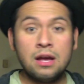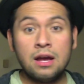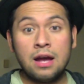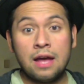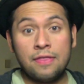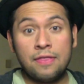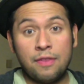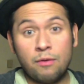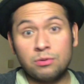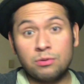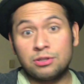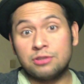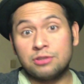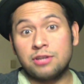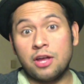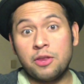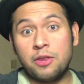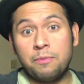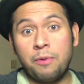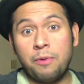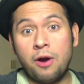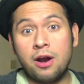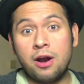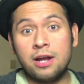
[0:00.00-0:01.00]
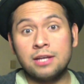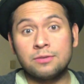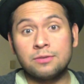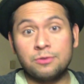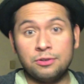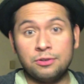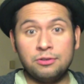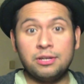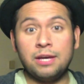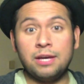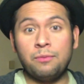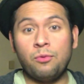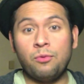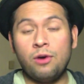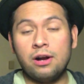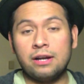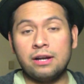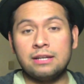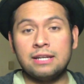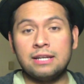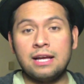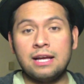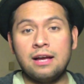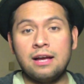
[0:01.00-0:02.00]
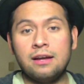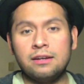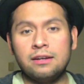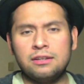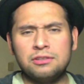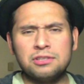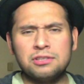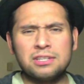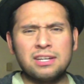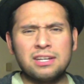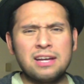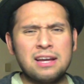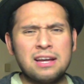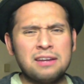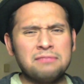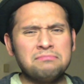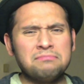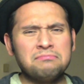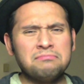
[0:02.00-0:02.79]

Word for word: And there was those other parties where you keep walking down and you just kind of